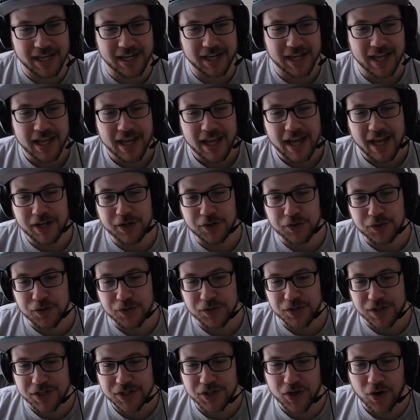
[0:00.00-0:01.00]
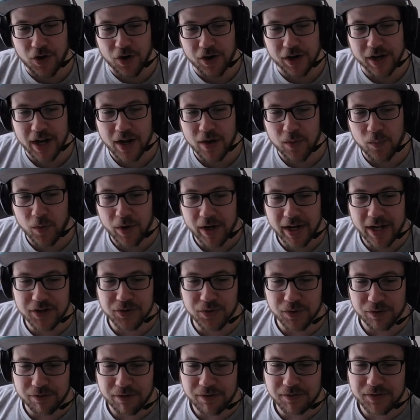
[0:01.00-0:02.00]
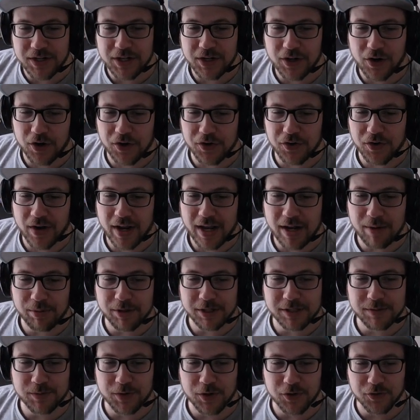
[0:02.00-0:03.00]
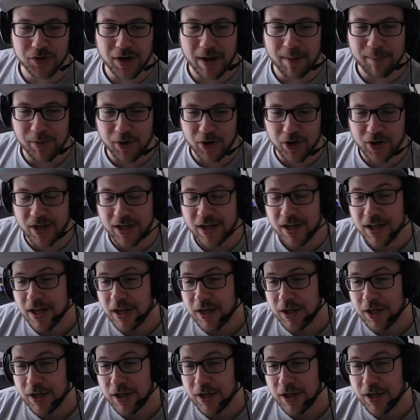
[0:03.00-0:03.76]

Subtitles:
and you choose this card and one Android 15 card in your hand and place them in your drop area,